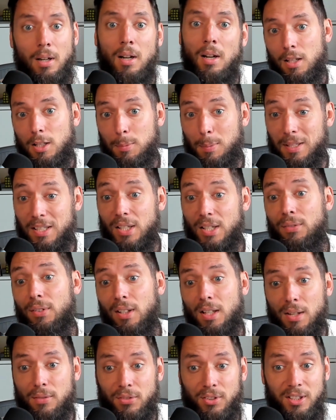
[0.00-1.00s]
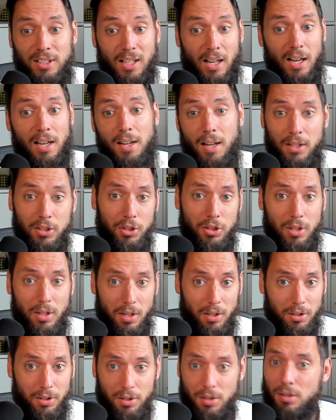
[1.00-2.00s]
Specifically for
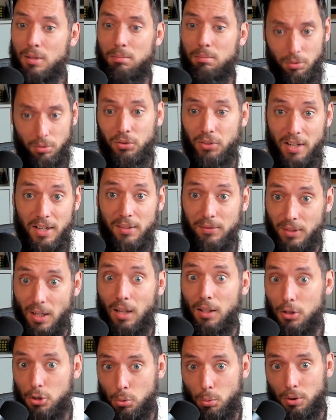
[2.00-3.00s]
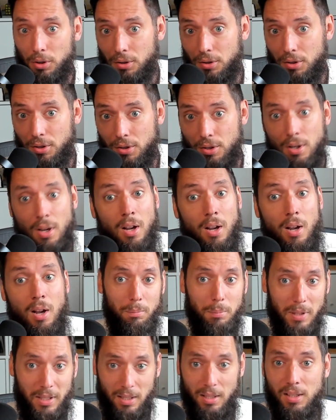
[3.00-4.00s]
non-engineers, creative knowledge workers,
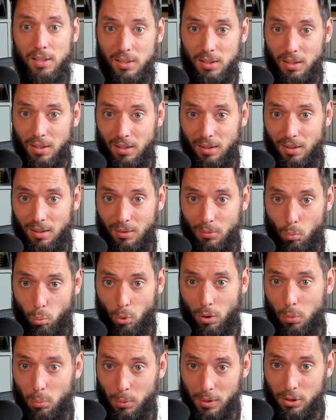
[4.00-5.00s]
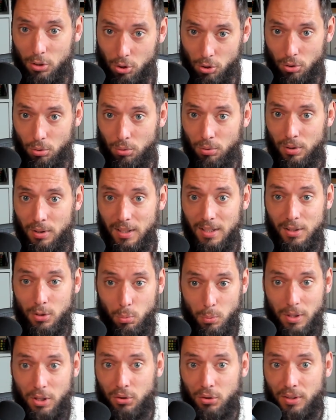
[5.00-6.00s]
because what we do is
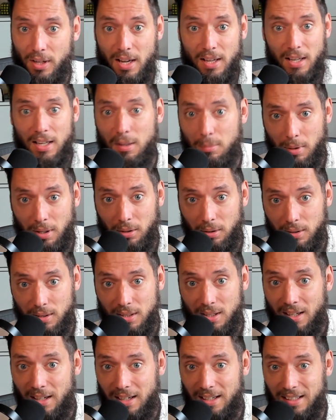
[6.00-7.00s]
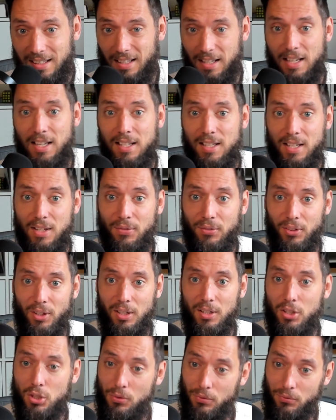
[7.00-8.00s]
we create emails. It's easy for
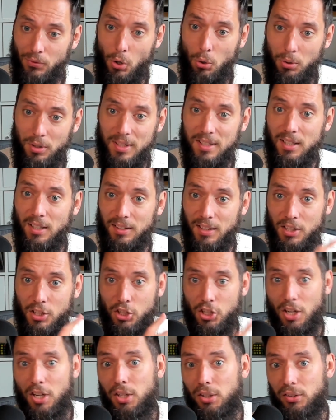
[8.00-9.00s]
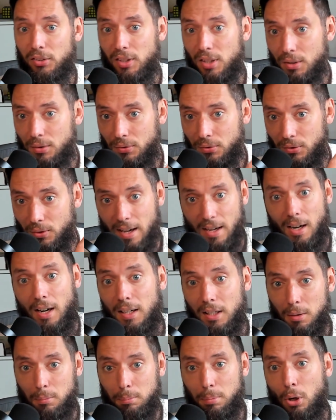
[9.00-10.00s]
us to focus on the generative AI
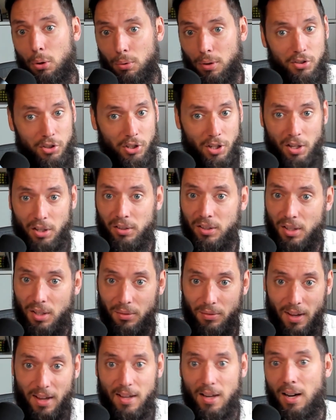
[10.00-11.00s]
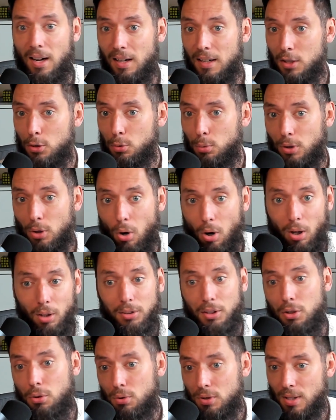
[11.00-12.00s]
component. Generative AI is where all
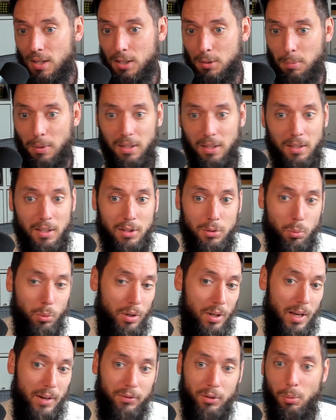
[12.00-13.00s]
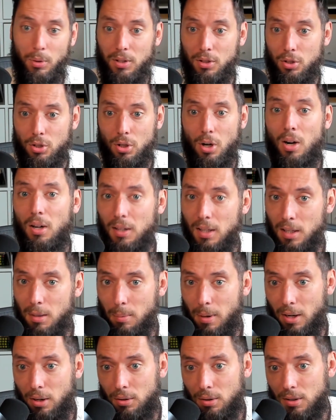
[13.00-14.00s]
the news has been. It's what everyone is talking
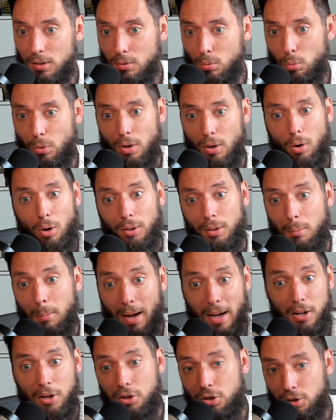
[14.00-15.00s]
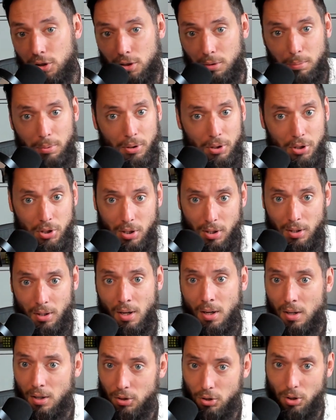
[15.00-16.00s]
about. It's what all the managers are
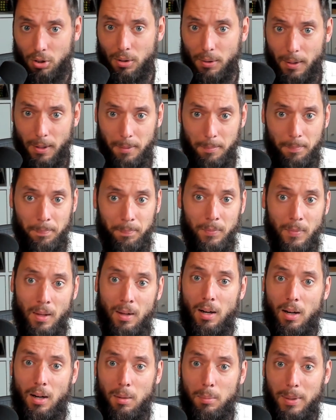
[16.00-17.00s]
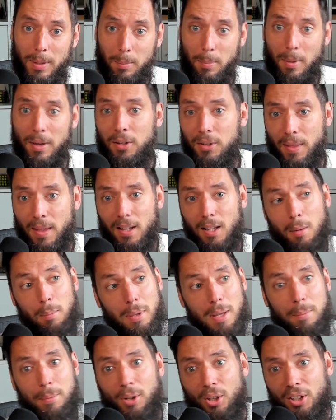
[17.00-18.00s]
pushing. It's all of that. But the bigger thing that
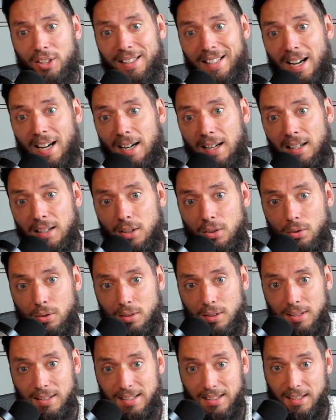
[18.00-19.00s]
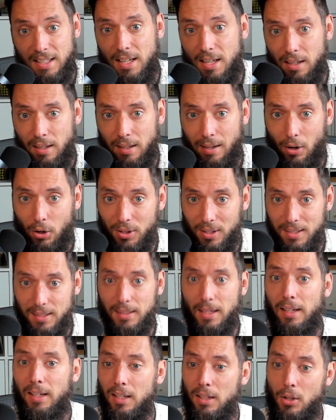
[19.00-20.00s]
people are not seeing are the
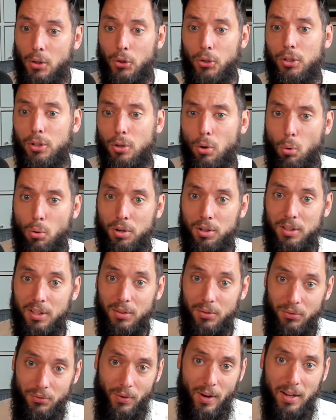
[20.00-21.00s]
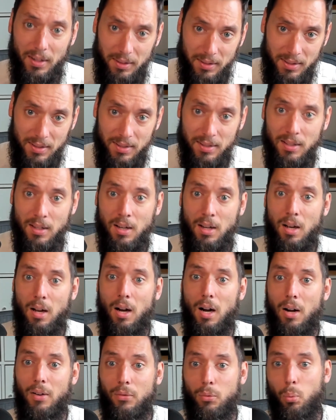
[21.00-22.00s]
second and third order effects
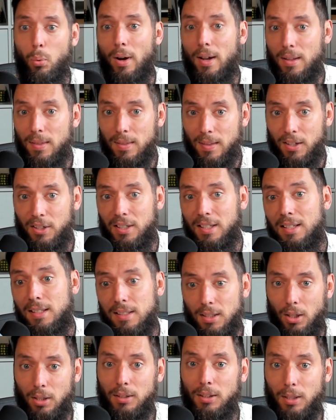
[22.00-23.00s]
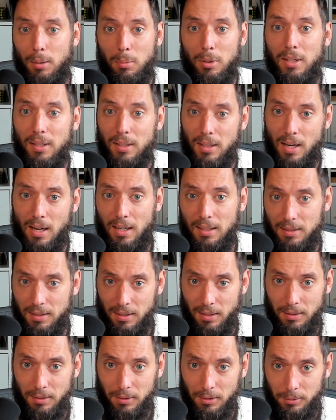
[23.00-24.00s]
of when there is unlimited
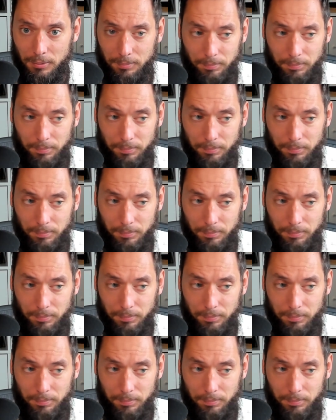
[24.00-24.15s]
content.